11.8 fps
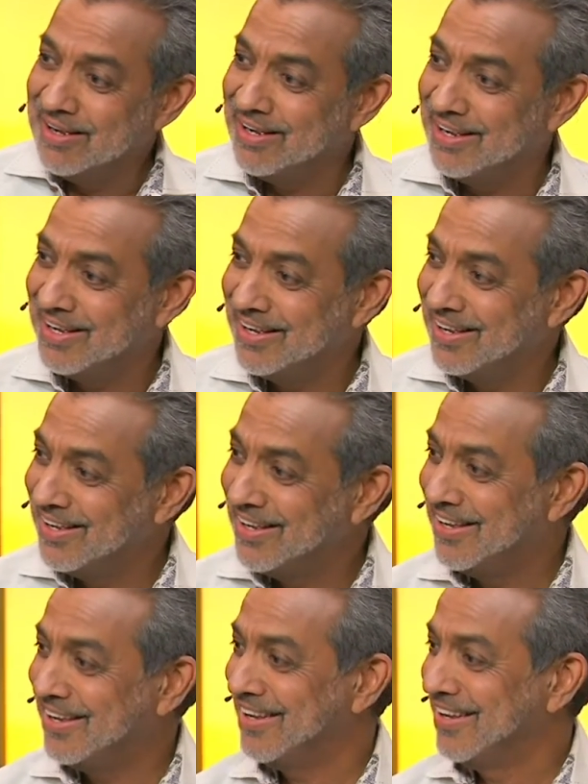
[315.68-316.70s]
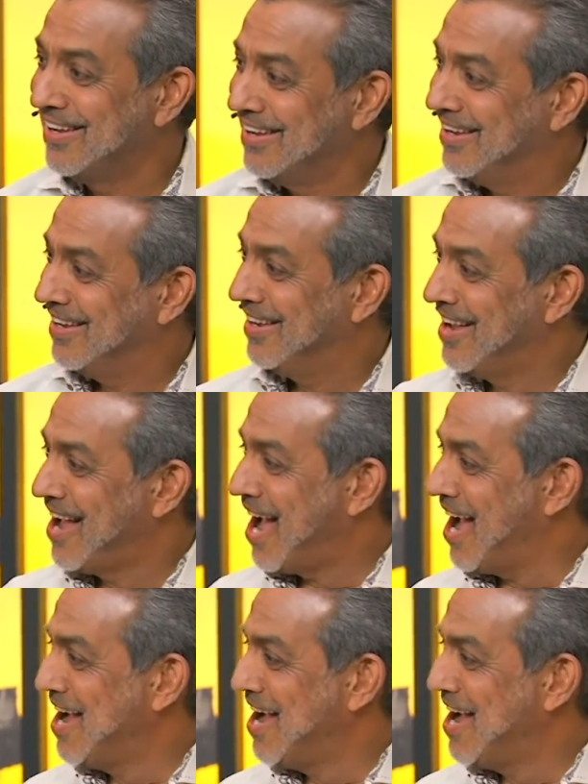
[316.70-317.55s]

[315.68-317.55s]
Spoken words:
(silence)